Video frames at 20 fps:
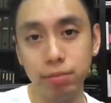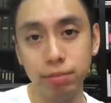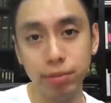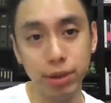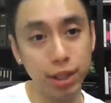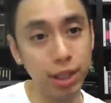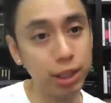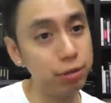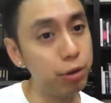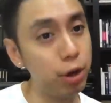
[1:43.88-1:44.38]

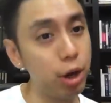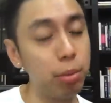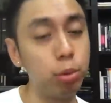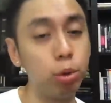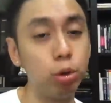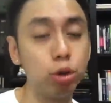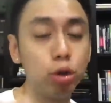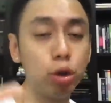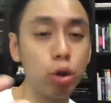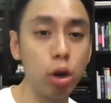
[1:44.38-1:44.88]
in this video, I'm
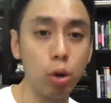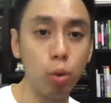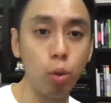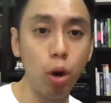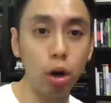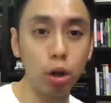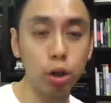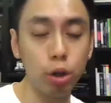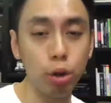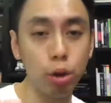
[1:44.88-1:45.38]
also going to
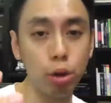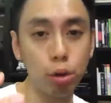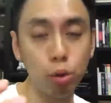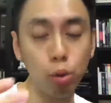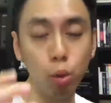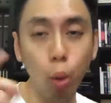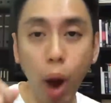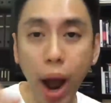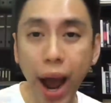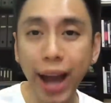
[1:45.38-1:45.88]
walk you through
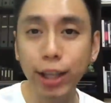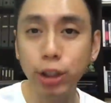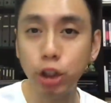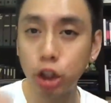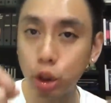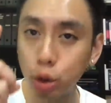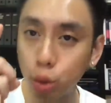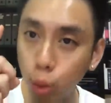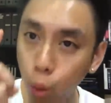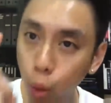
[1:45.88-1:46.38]
why
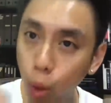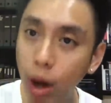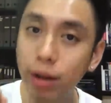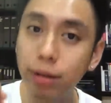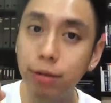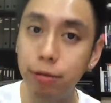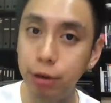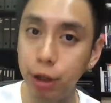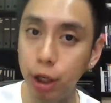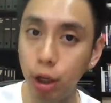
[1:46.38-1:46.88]
just
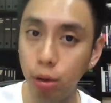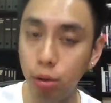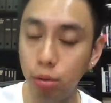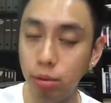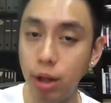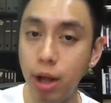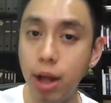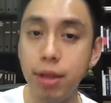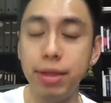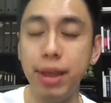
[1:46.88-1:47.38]
one video
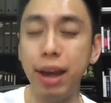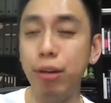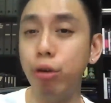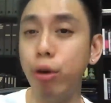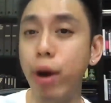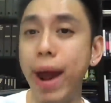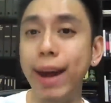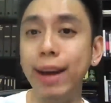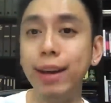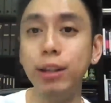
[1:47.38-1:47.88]
that
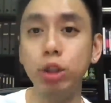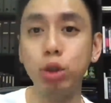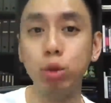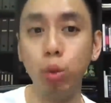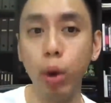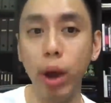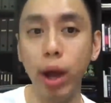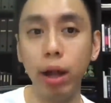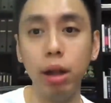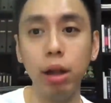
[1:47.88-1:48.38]
ranks
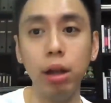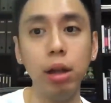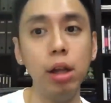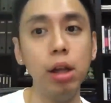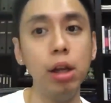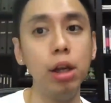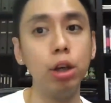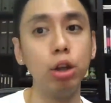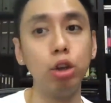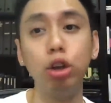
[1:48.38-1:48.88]
well
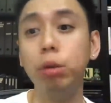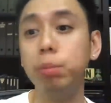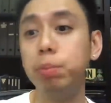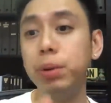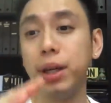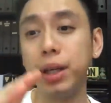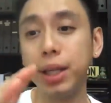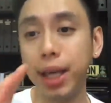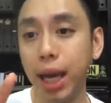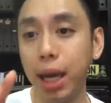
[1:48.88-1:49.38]
could
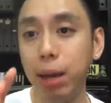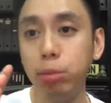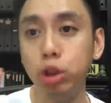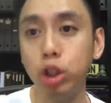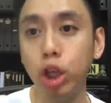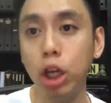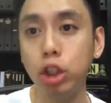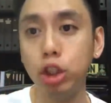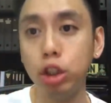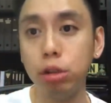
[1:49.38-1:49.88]
be a game
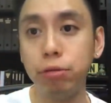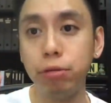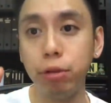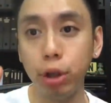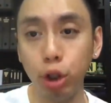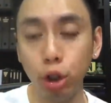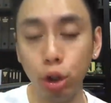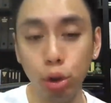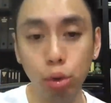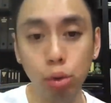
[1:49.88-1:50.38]
changer for
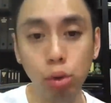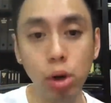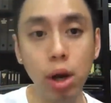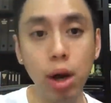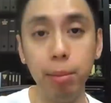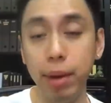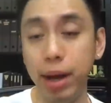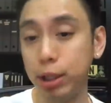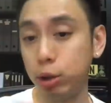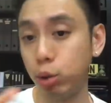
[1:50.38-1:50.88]
you
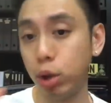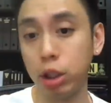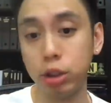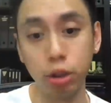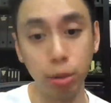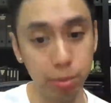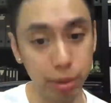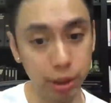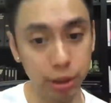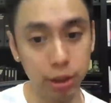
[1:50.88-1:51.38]
as well as
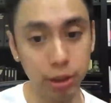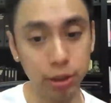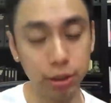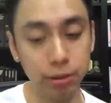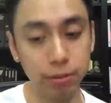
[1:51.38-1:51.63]
your business.